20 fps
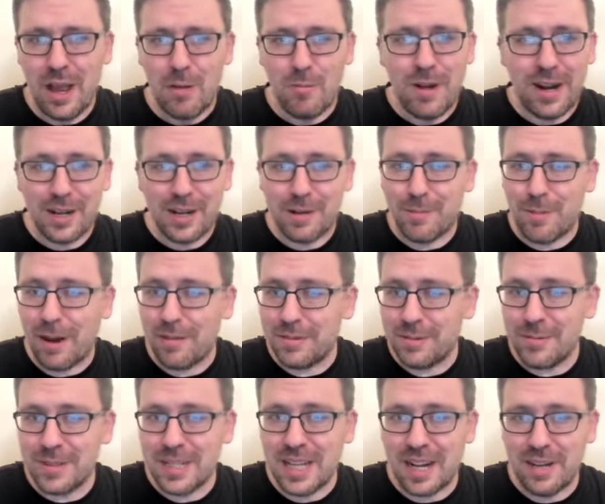Reddick probably
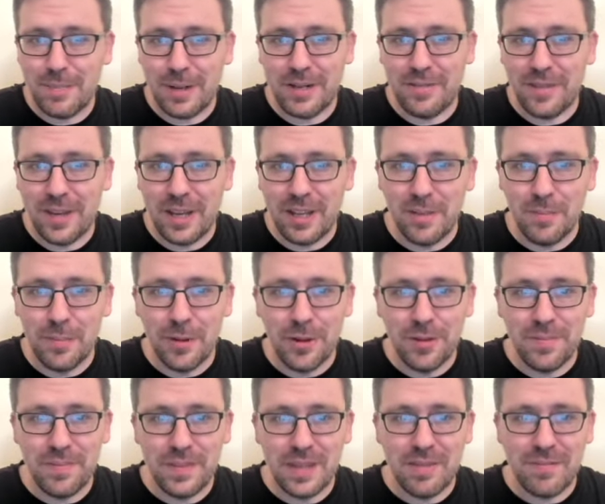would not have been
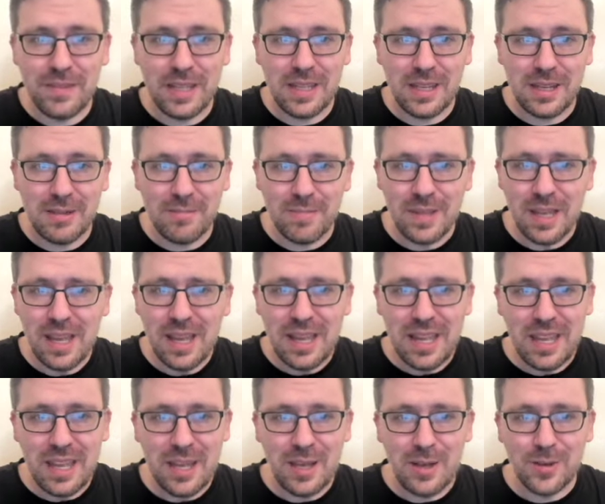available if the
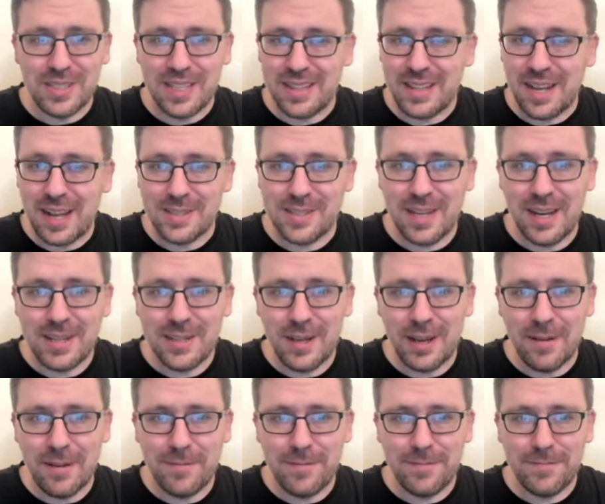Eagles had not signed
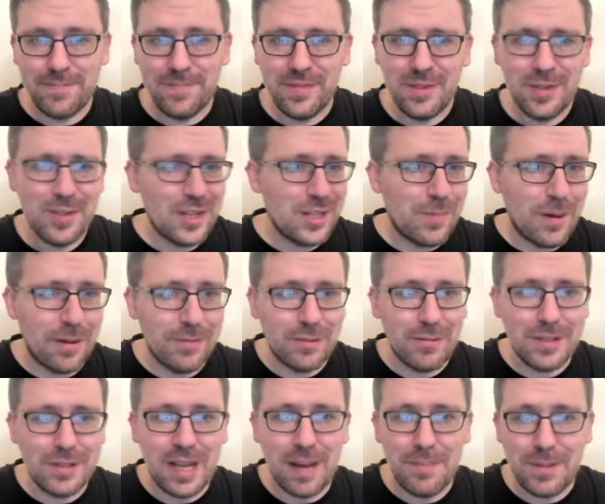Huff. The Jets probably
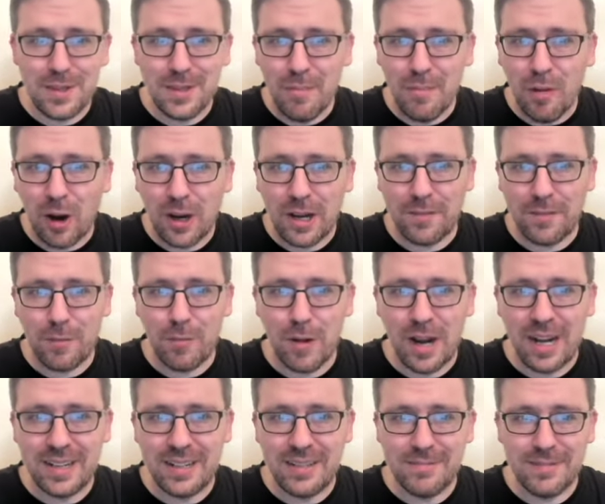would not be in the market for
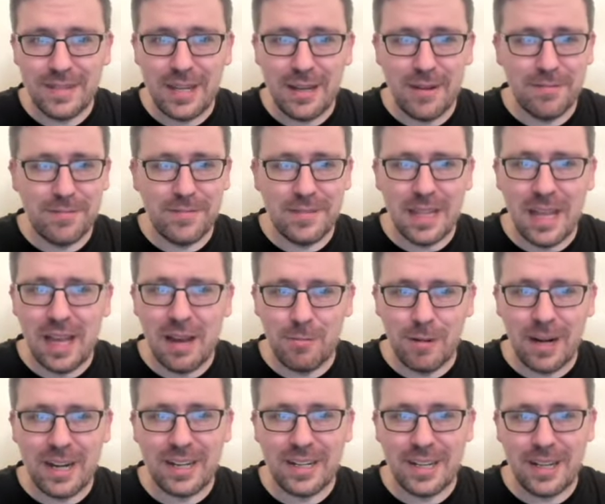Reddick
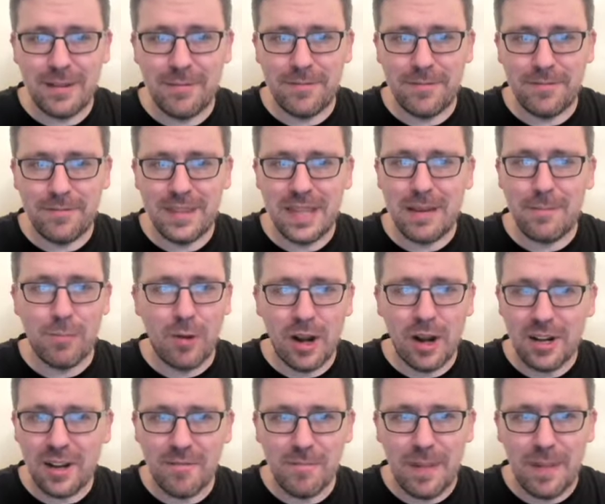if they brought
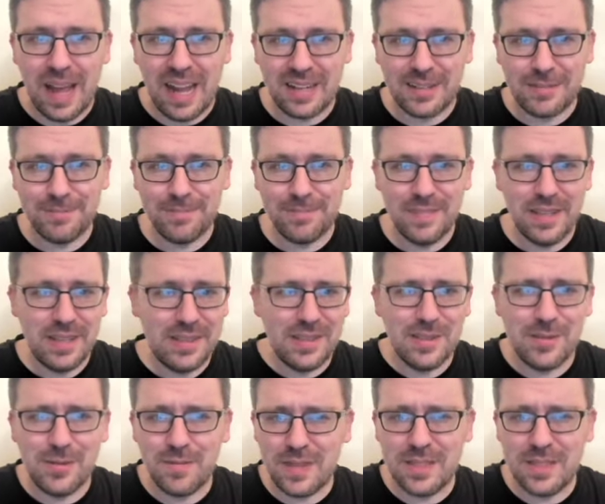Huff back.
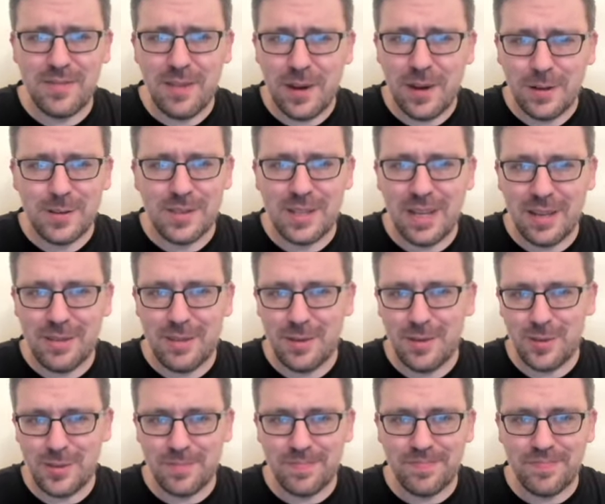It's fair to say this.